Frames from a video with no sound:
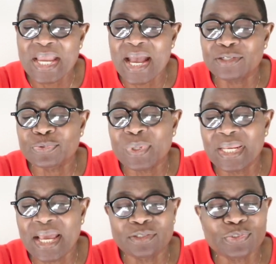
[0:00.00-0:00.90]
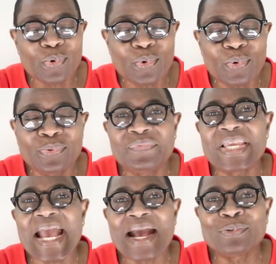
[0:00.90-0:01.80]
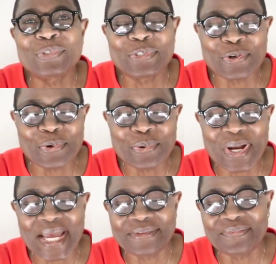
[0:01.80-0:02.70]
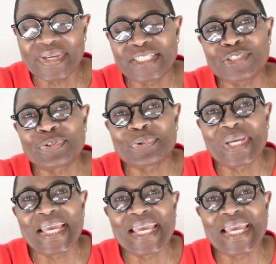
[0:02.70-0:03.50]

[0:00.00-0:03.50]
as well as all the outdoor adventure